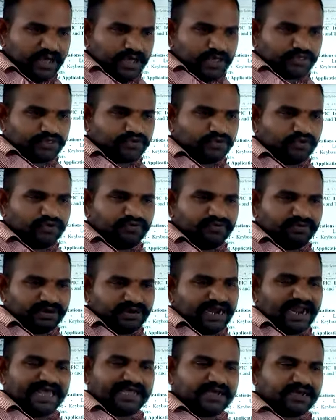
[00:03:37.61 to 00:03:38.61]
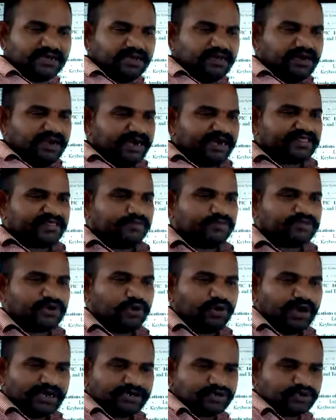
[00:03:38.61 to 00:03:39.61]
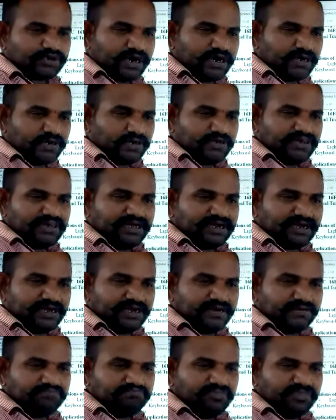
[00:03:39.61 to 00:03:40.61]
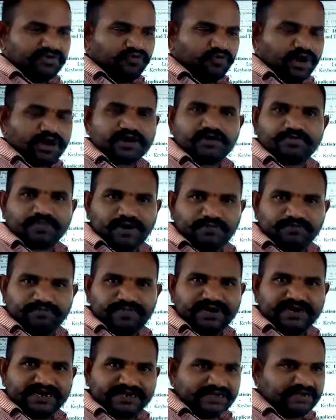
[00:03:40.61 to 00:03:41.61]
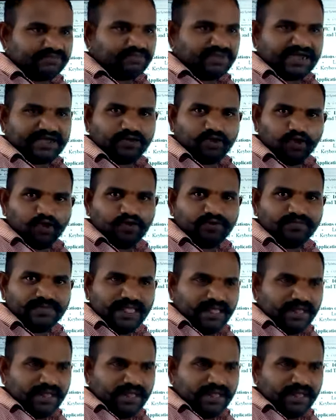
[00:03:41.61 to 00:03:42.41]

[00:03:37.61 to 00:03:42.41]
So like, let us suppose I would like to control the water pump in my home